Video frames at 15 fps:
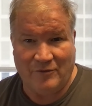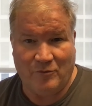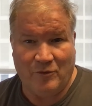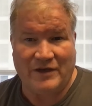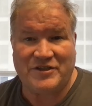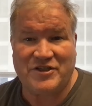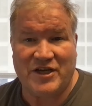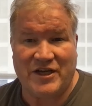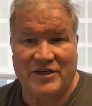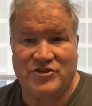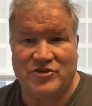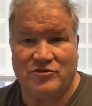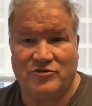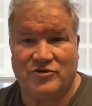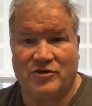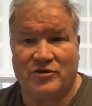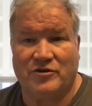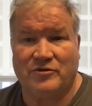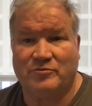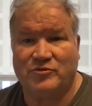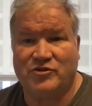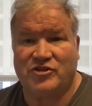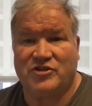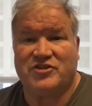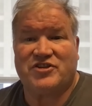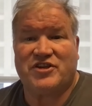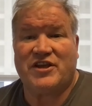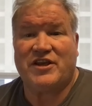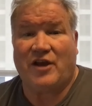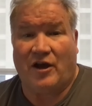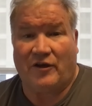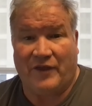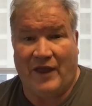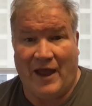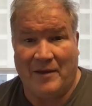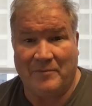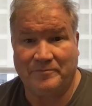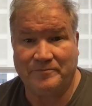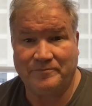which each user should see on the app.